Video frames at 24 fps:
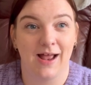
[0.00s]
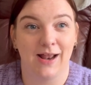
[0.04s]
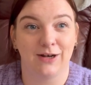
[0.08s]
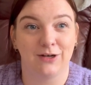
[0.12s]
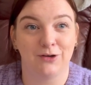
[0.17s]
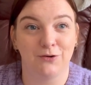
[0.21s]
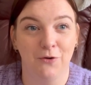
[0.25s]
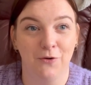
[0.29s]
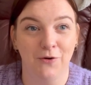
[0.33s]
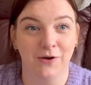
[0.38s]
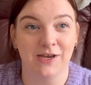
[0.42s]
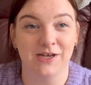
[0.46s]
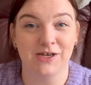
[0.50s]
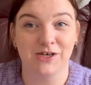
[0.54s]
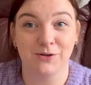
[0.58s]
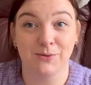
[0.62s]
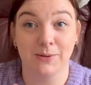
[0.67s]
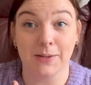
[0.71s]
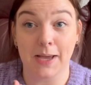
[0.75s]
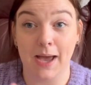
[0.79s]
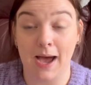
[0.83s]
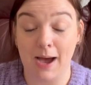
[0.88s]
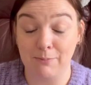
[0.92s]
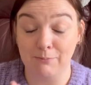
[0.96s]
Talking to
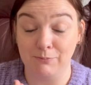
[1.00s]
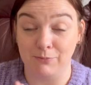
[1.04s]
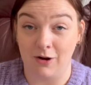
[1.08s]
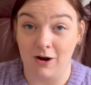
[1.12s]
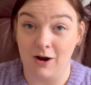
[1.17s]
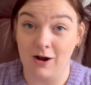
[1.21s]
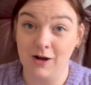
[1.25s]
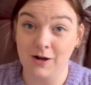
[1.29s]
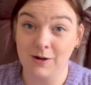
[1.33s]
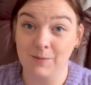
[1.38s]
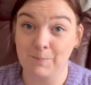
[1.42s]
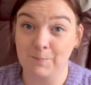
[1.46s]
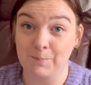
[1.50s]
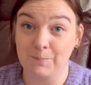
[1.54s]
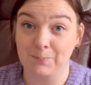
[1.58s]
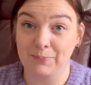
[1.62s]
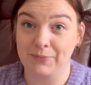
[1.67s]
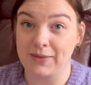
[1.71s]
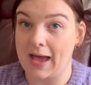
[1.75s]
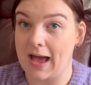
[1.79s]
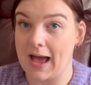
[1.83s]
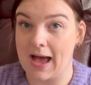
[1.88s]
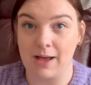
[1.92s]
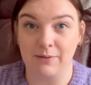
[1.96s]
a camera,
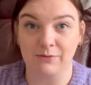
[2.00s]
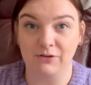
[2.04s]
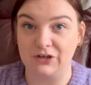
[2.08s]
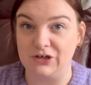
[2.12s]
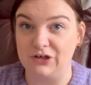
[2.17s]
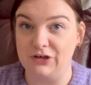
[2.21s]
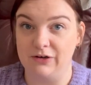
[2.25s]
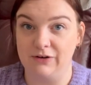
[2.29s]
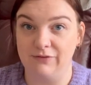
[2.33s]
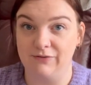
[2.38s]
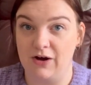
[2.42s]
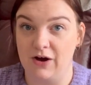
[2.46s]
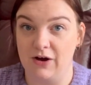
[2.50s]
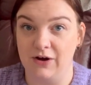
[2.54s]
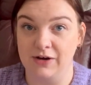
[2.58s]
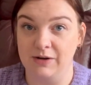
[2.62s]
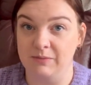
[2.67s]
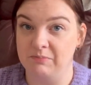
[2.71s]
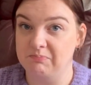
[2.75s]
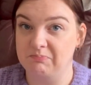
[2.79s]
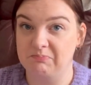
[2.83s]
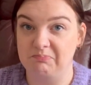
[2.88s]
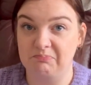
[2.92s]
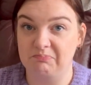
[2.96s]
absolutely
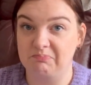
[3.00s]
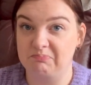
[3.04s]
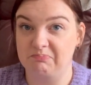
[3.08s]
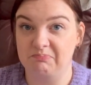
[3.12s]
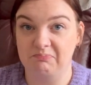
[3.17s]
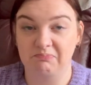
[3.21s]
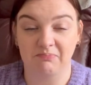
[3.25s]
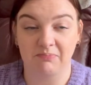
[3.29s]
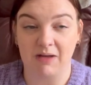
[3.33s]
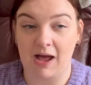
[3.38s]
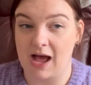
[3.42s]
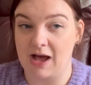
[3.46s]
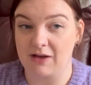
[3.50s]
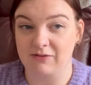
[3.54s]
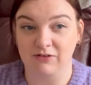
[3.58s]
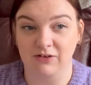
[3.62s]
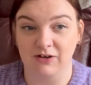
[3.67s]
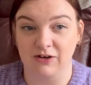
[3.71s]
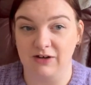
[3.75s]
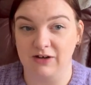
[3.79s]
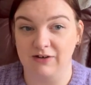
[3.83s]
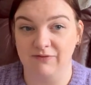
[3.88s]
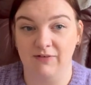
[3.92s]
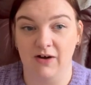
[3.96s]
fine.
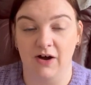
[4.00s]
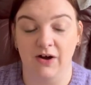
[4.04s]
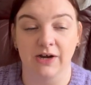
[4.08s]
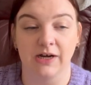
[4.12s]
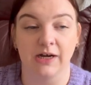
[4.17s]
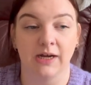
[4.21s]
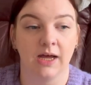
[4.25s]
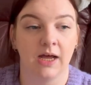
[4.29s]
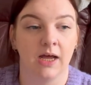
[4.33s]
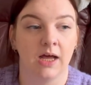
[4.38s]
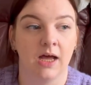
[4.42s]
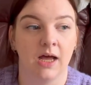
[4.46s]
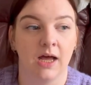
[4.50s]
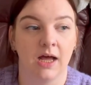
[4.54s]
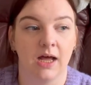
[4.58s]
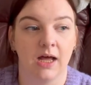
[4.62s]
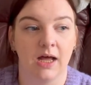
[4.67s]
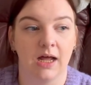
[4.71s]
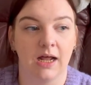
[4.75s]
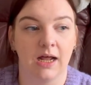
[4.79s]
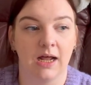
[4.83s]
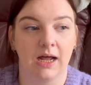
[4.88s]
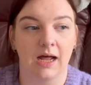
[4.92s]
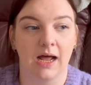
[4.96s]
Absolutely fine.
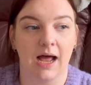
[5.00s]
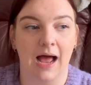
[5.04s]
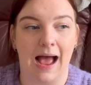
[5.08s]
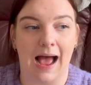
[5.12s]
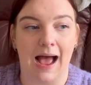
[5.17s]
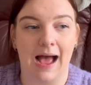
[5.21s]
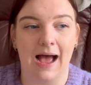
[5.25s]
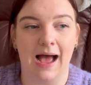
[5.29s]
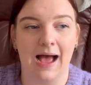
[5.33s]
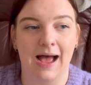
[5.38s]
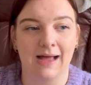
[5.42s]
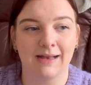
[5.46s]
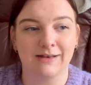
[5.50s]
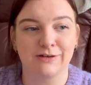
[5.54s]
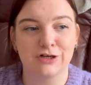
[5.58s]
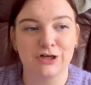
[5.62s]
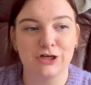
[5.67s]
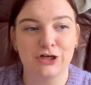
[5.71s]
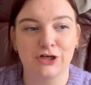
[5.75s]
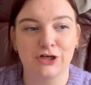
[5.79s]
Actually